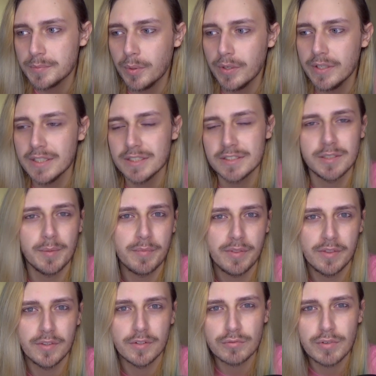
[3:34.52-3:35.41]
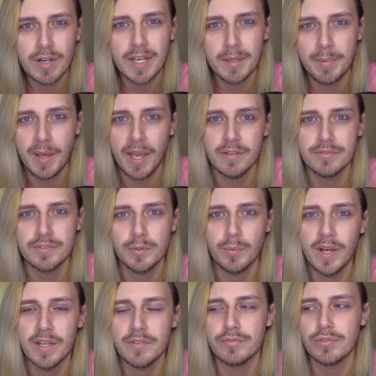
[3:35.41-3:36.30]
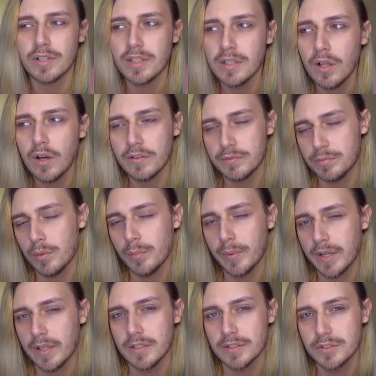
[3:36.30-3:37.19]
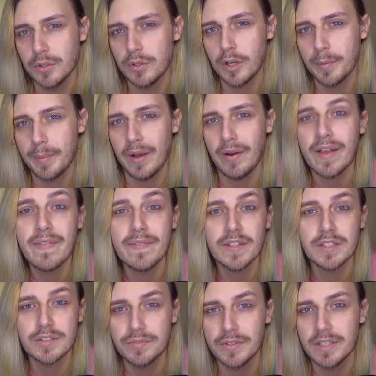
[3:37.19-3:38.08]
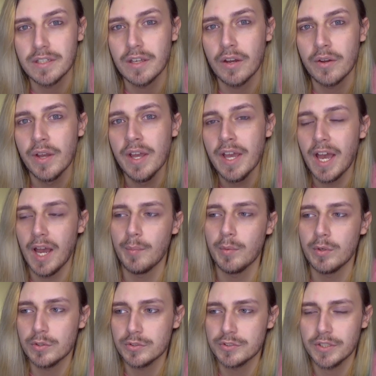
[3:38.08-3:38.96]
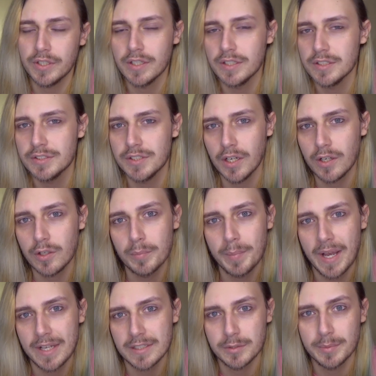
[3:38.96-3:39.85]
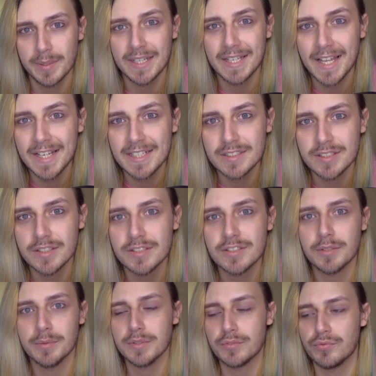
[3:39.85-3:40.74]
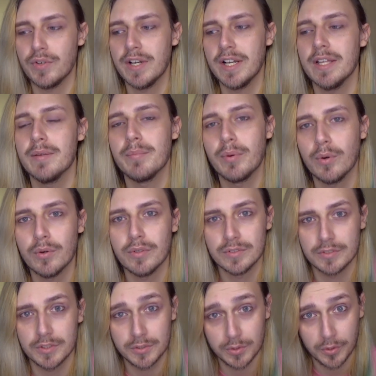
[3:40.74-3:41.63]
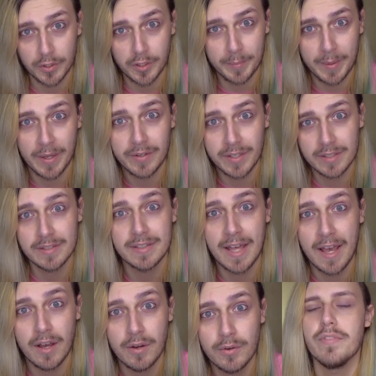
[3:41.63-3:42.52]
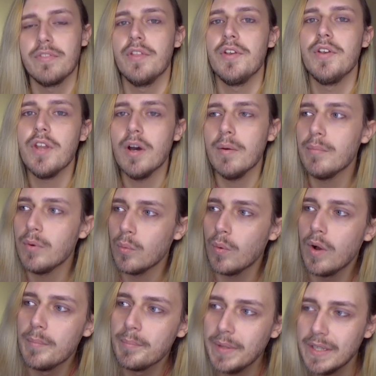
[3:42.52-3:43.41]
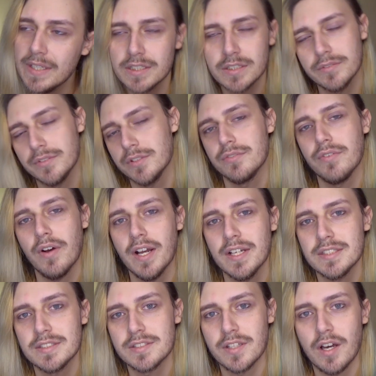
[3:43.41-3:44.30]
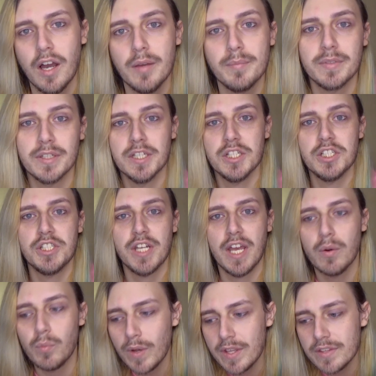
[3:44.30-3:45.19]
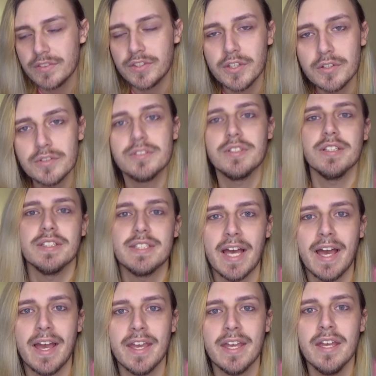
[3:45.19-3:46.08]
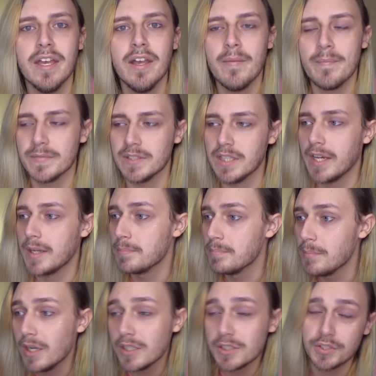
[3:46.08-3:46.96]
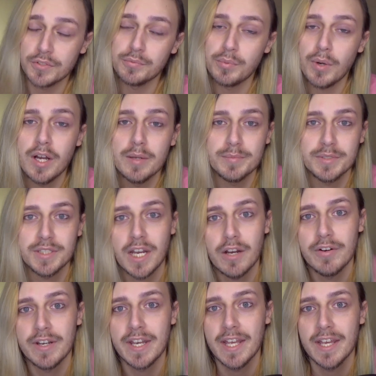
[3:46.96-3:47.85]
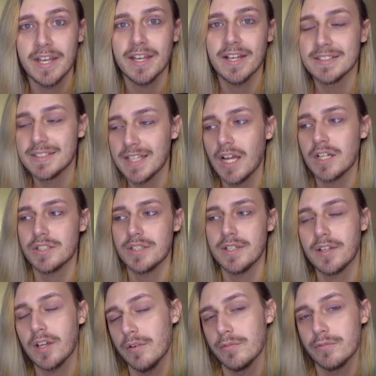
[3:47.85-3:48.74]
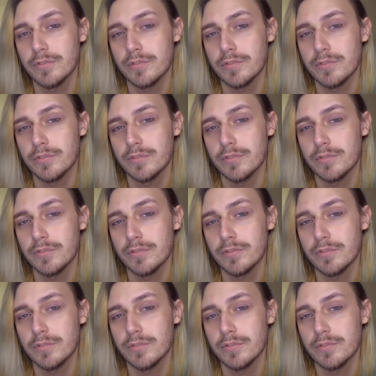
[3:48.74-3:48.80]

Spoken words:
point is something that really paves the way for a lot of what we're going to talk about in this video, and we're also going to circle back to it later, so it's really important to talk about it now. The number 1 piece of advice that I'm going to share with you today, like much of what I'm sharing here, has actually come